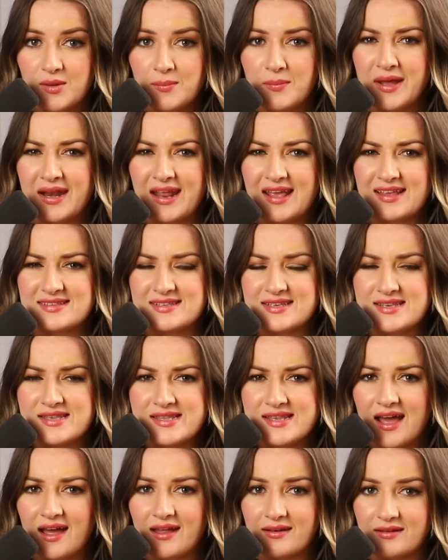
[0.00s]
but has
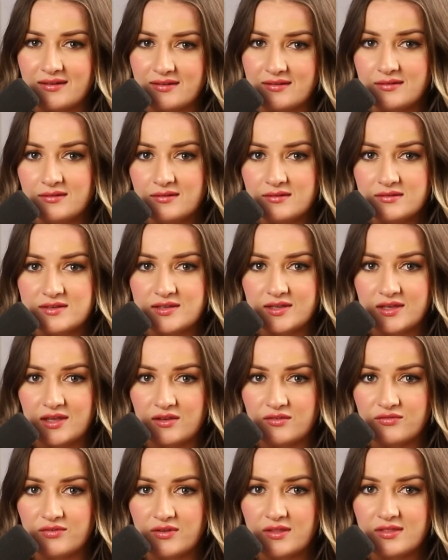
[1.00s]
none to
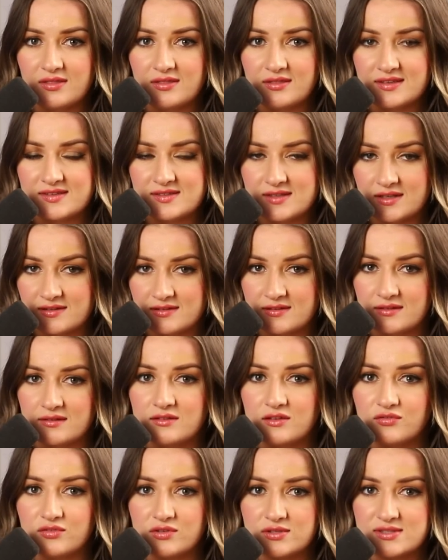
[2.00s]
give the
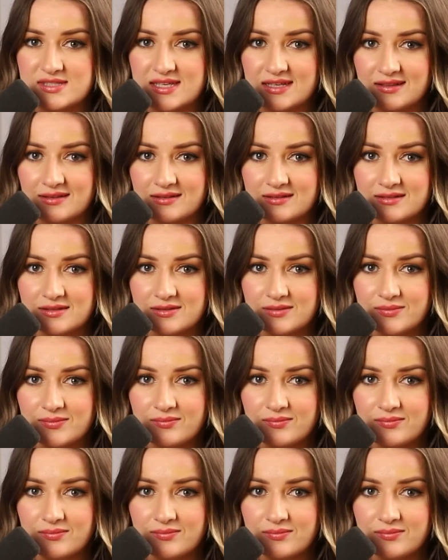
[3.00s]
citizens of New Zealand.